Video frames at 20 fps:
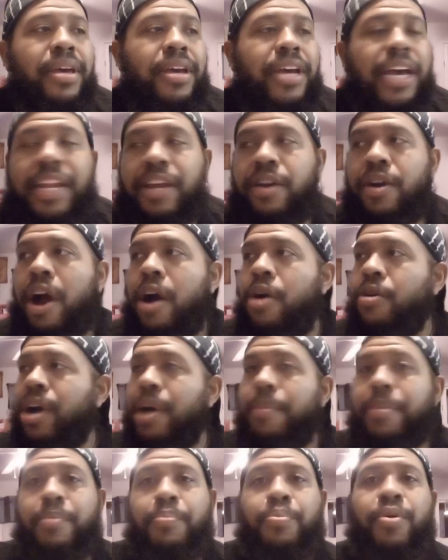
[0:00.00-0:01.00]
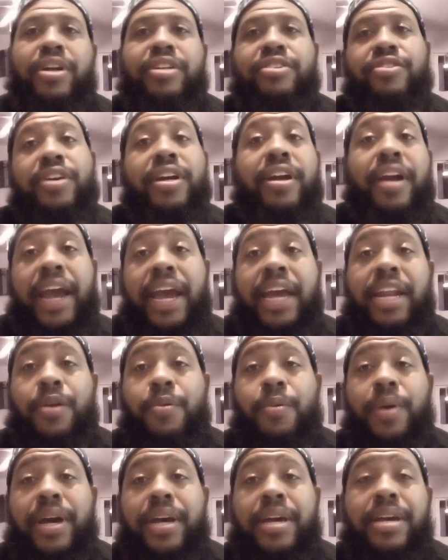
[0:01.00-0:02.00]
Cause they're all coming pressure here
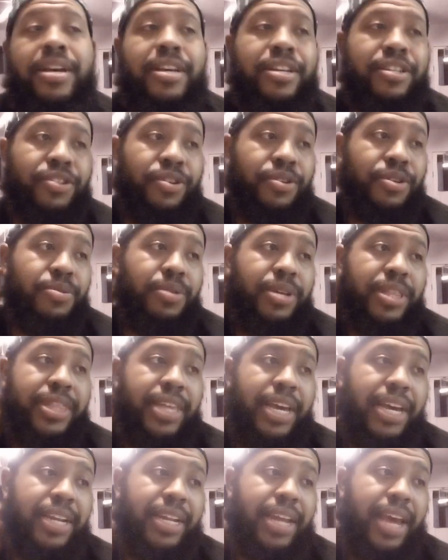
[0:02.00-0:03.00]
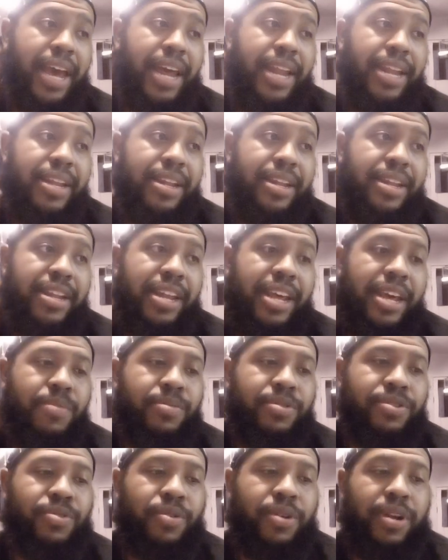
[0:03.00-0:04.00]
anyway, so you would think that he
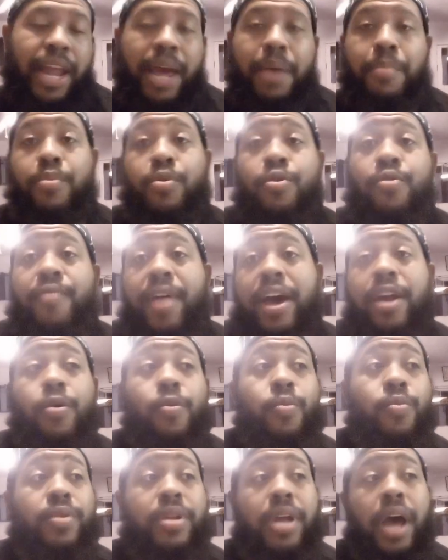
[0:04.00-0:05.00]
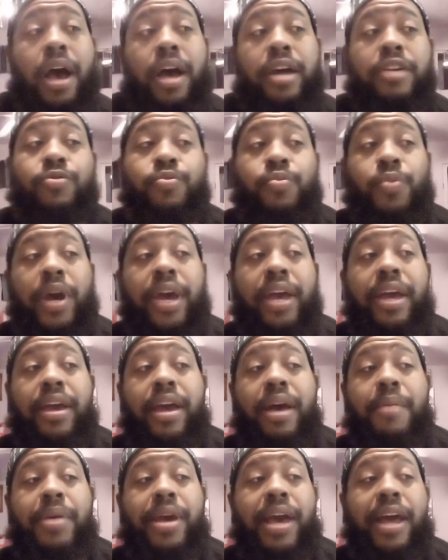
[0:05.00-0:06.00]
would sort of like move out of Dodge way.
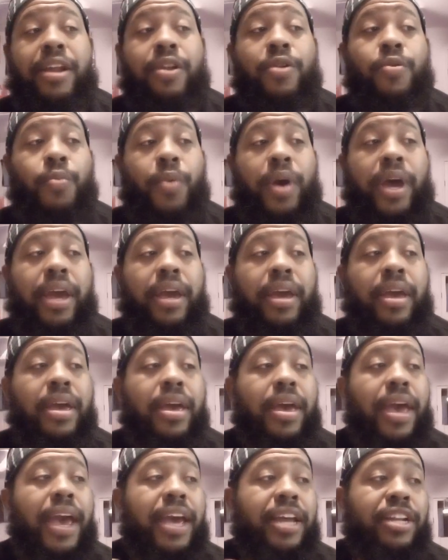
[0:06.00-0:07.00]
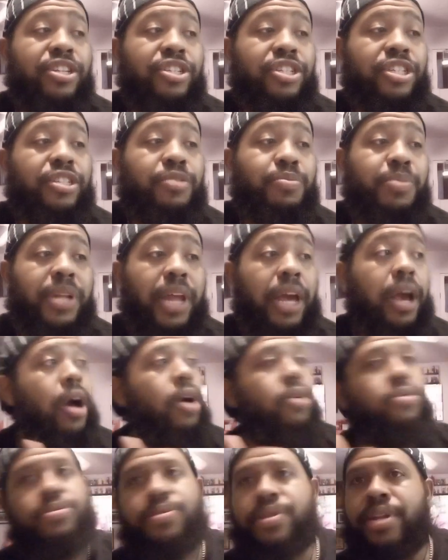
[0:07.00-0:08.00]
I mean, out of the way, and just be like,
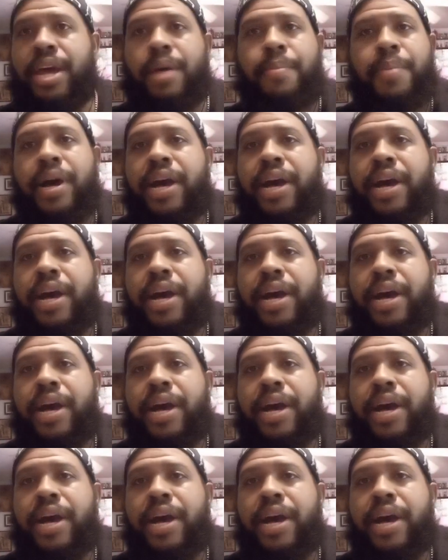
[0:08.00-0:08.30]
"Oh snap!